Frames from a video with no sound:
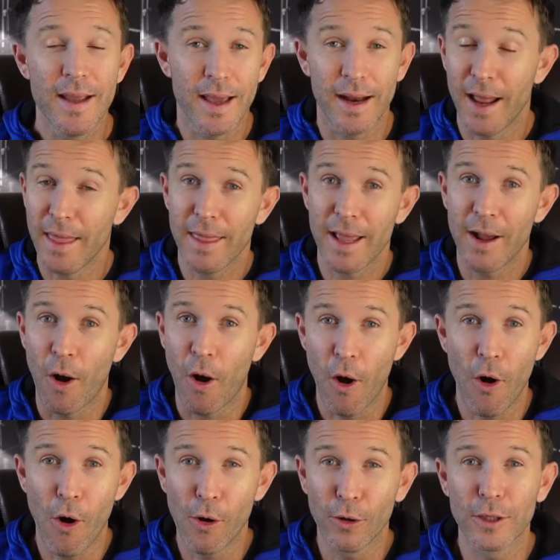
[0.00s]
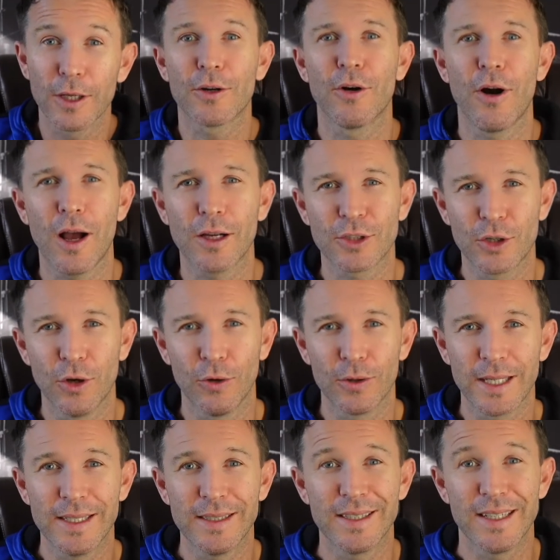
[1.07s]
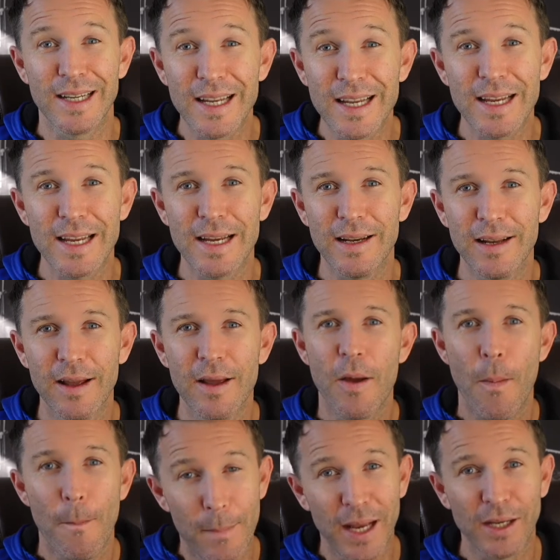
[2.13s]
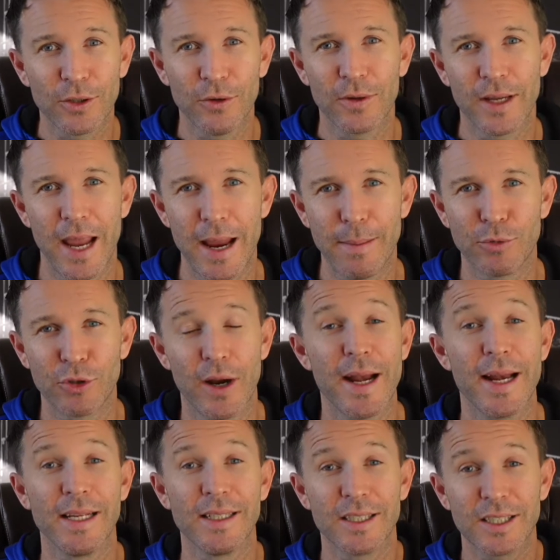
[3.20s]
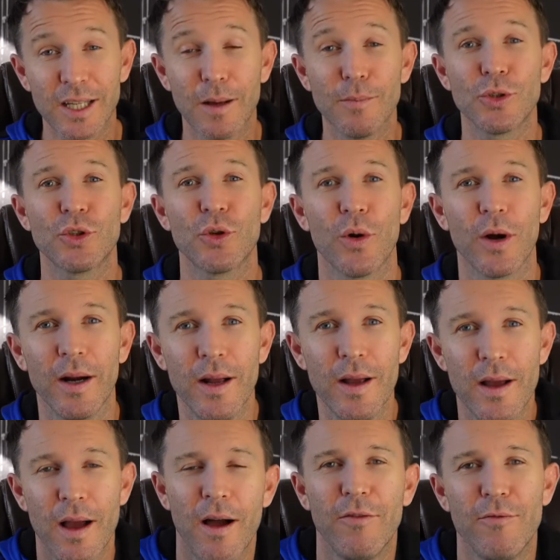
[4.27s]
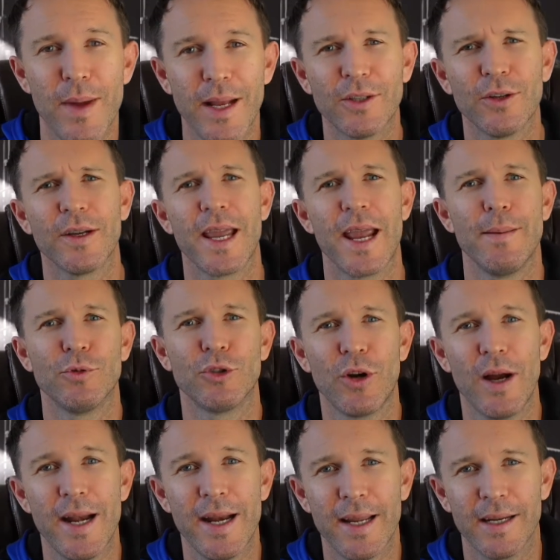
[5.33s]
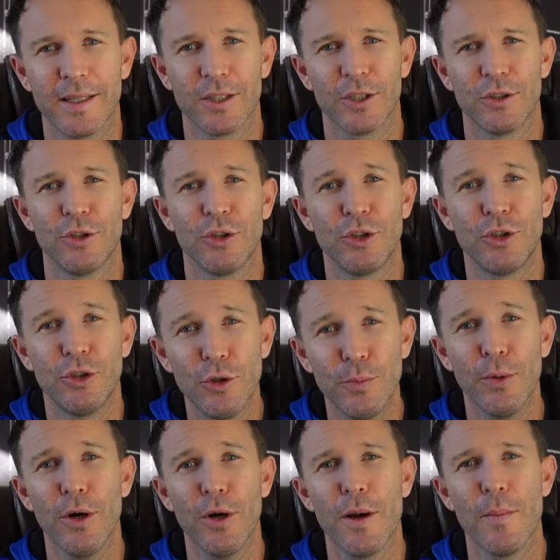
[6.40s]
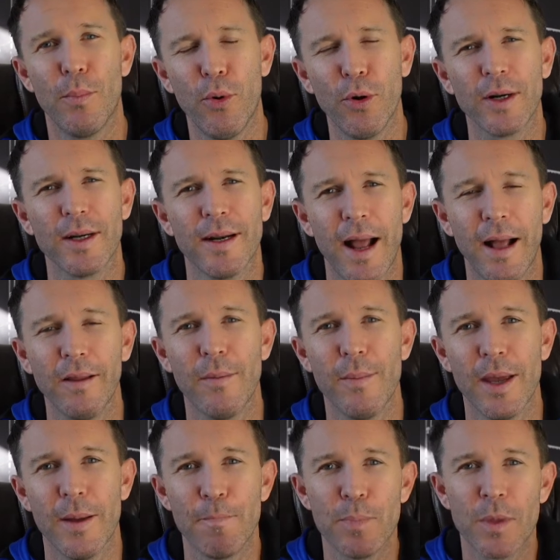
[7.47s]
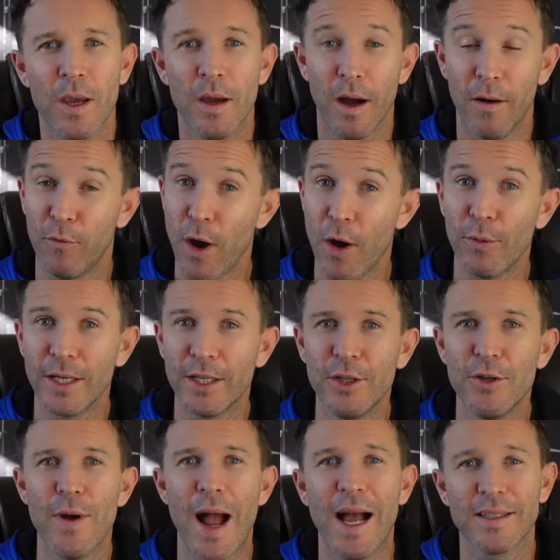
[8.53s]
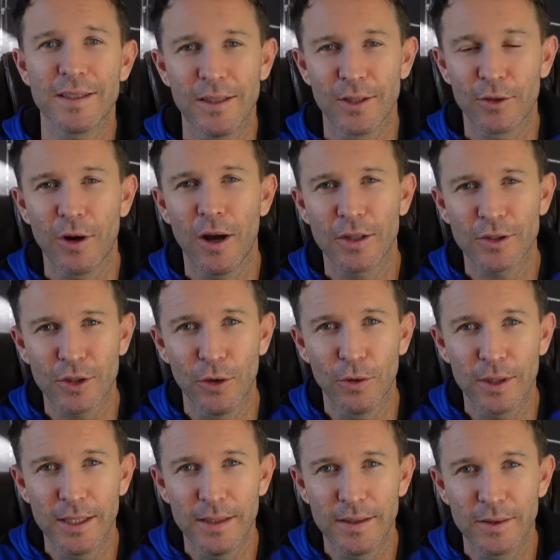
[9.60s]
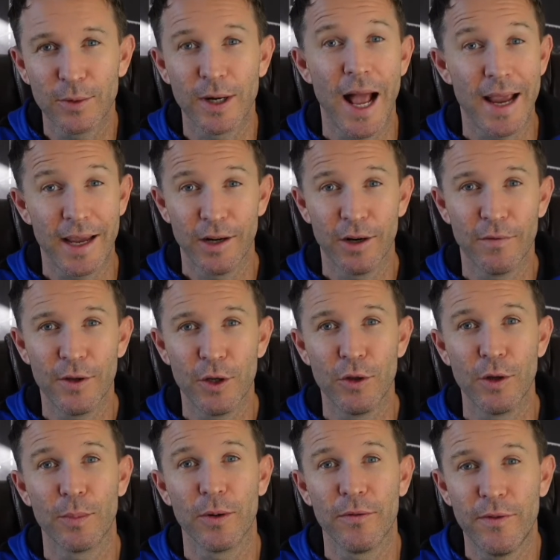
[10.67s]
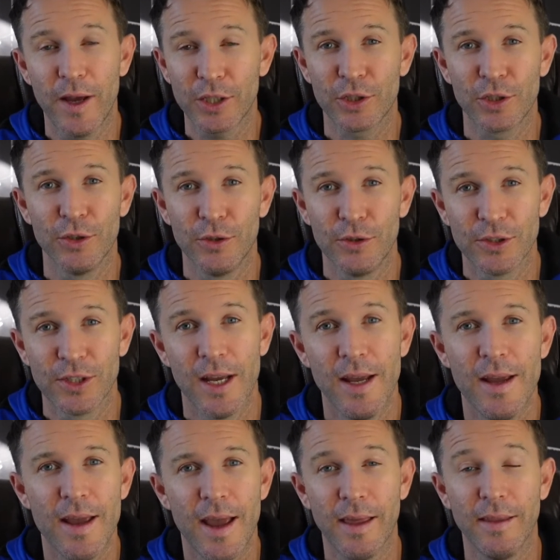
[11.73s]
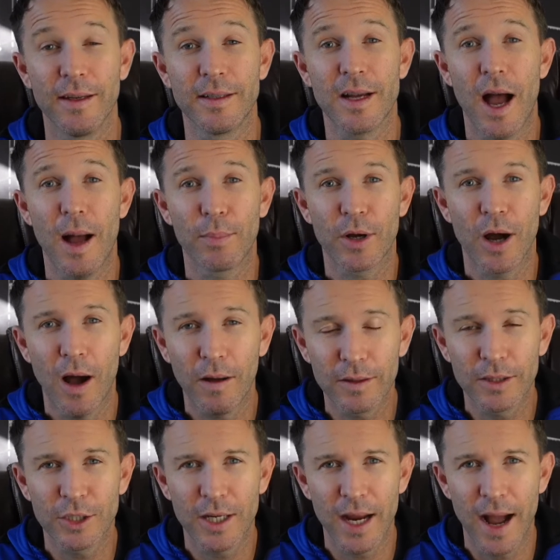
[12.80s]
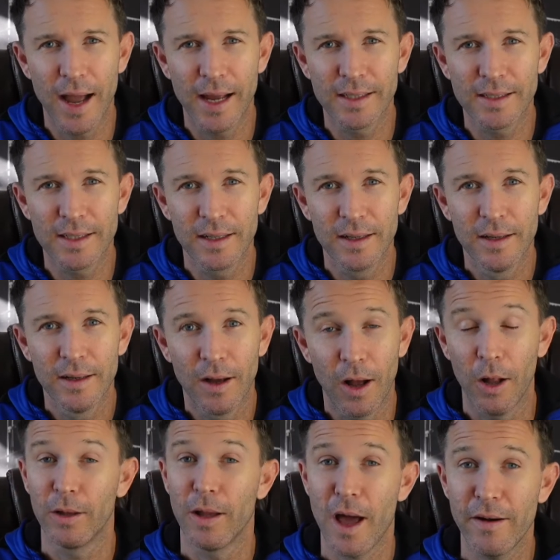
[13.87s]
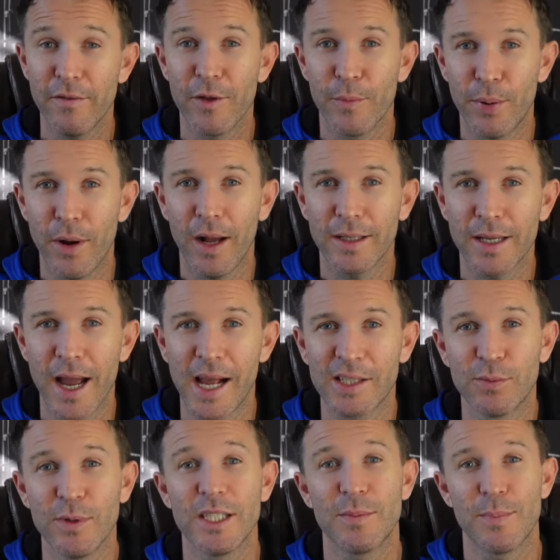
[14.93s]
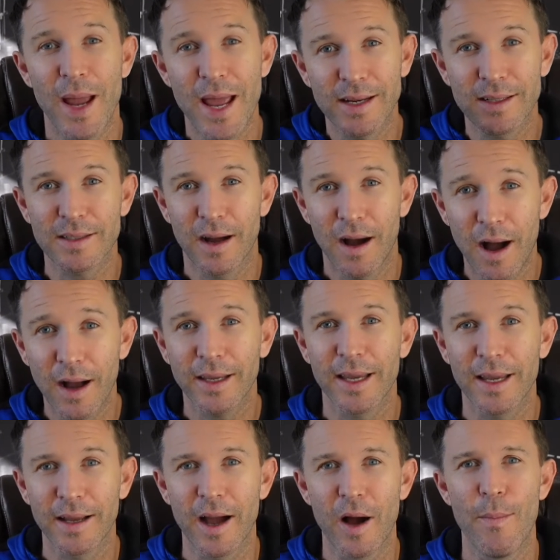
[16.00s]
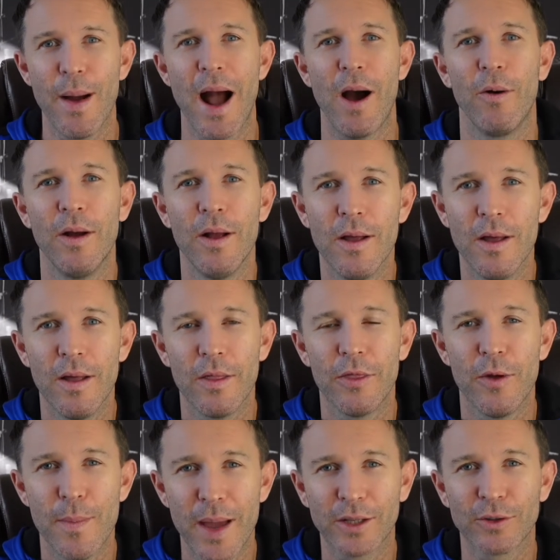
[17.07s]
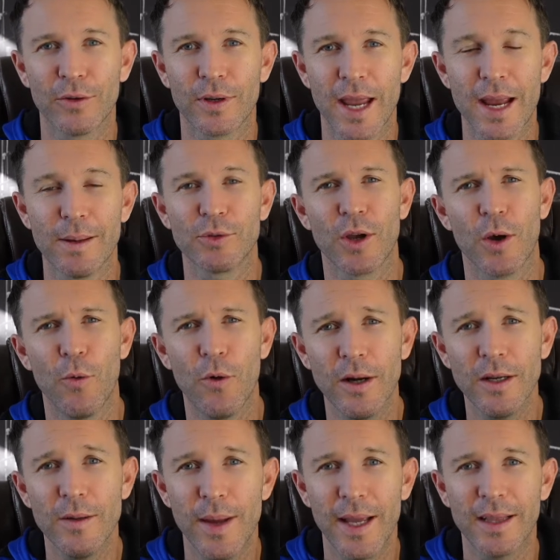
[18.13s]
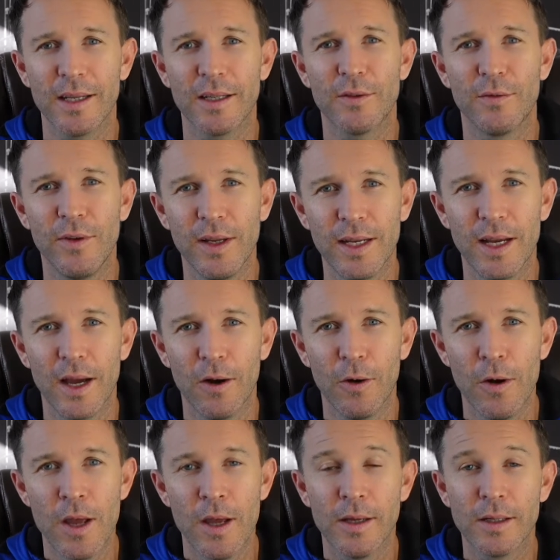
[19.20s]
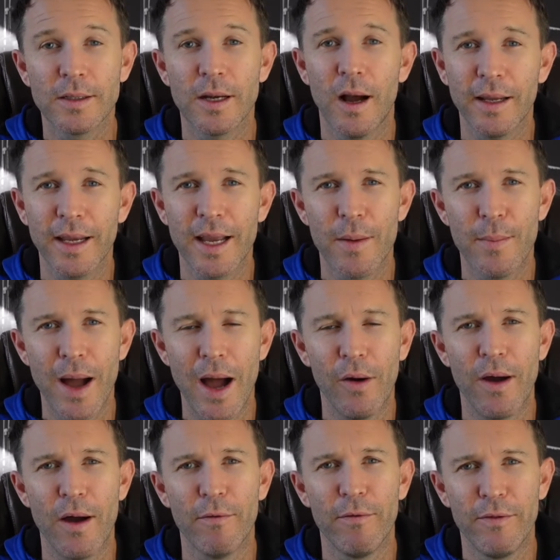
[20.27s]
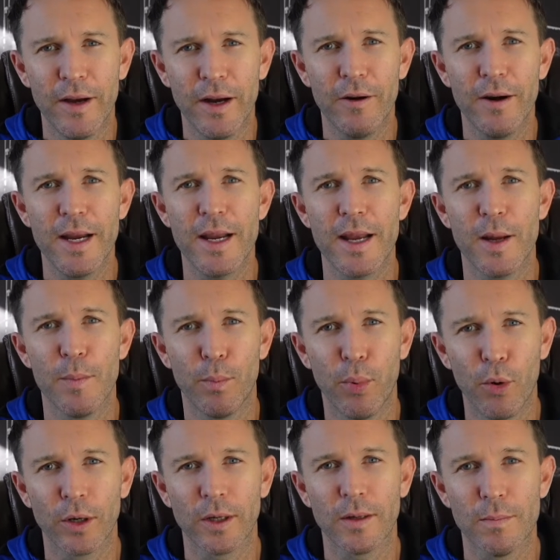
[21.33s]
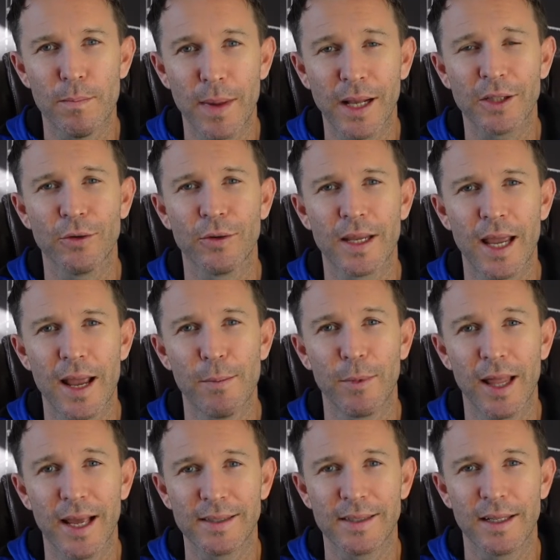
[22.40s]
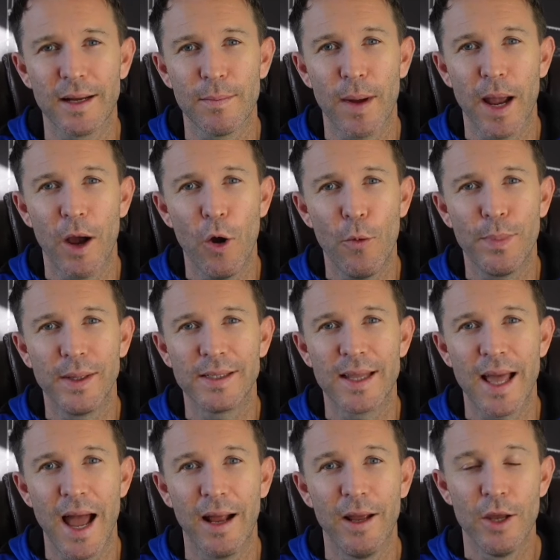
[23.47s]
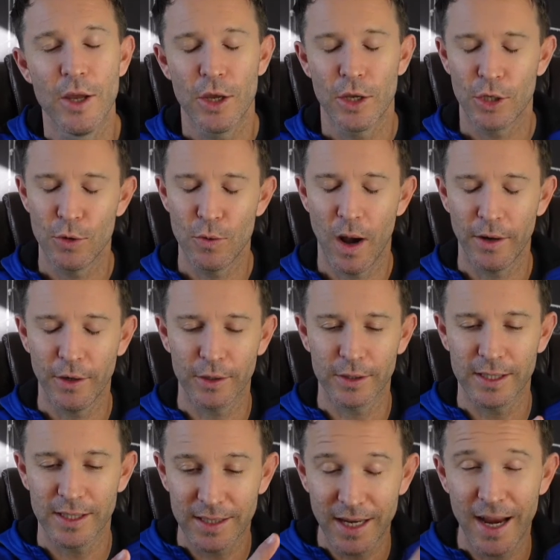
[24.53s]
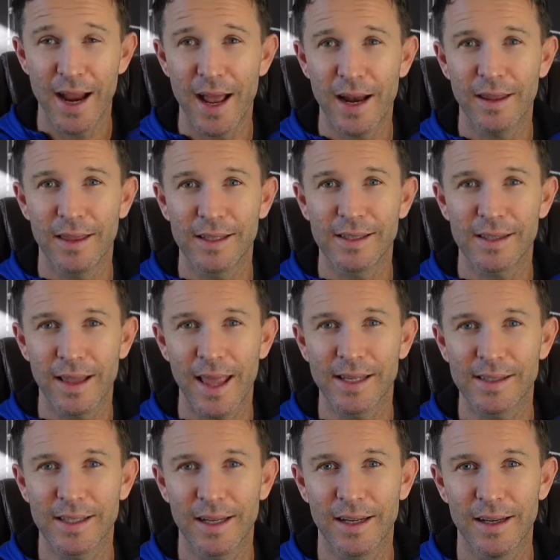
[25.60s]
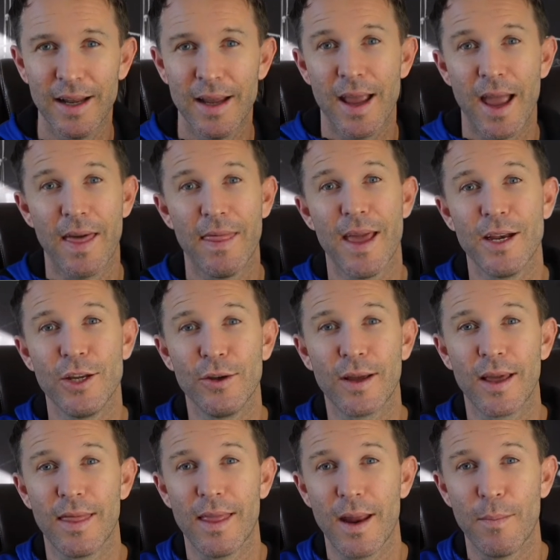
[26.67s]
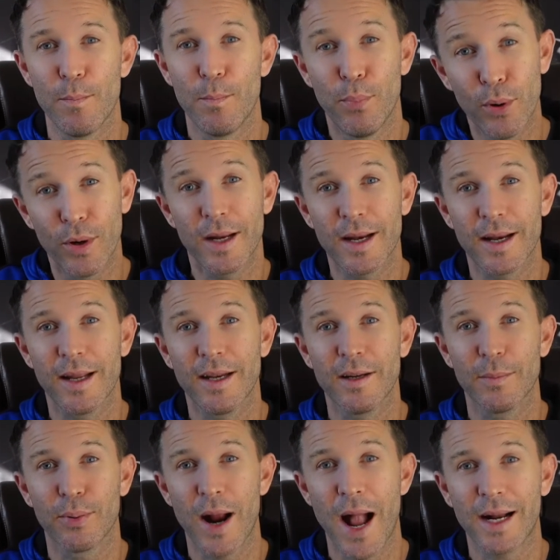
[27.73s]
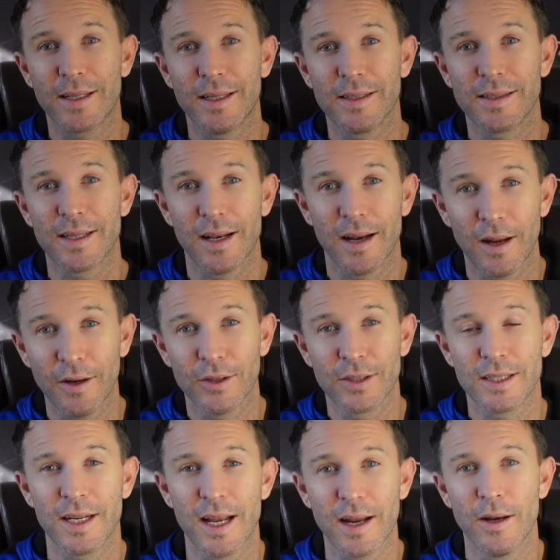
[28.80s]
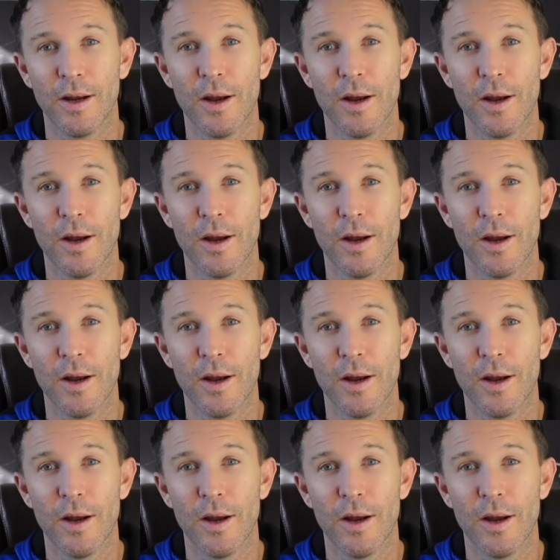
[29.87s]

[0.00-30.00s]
And I think all lacrosse goalies need mental game training, some sort of mental game training. It is a super important element of what we do as lacrosse goalies. When I interview the professionals and the top college guys, a lot of the podcasts we spend talking about the mental game. So I wanted to make this video talking about a very important mental game lesson, and my hope is that you understand this lesson and then you can then put it into practice and understand